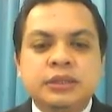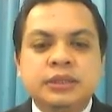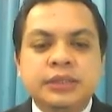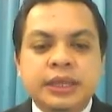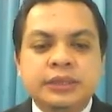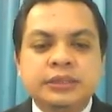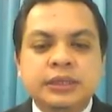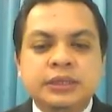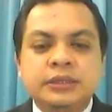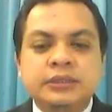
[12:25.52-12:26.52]
Until then,
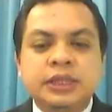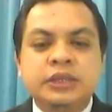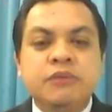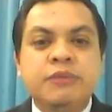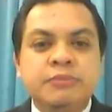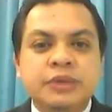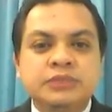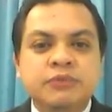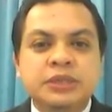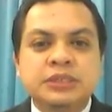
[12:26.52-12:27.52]
thank you very
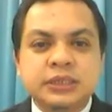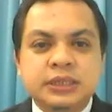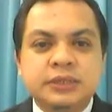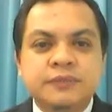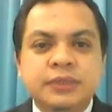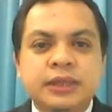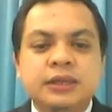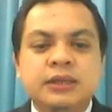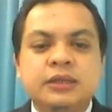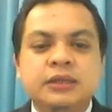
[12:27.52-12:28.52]
much for listening.
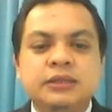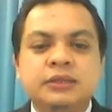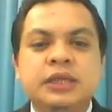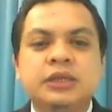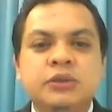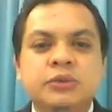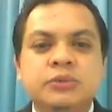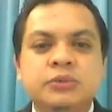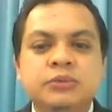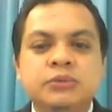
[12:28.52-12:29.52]
Thank
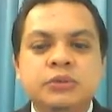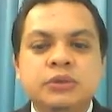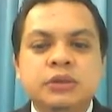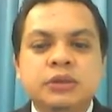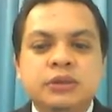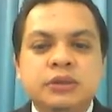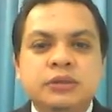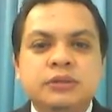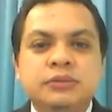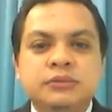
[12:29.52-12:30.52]
you
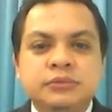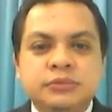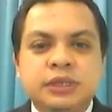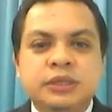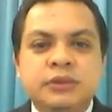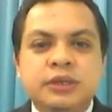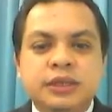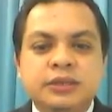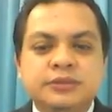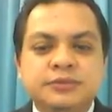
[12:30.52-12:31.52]

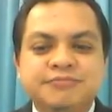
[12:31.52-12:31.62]
again.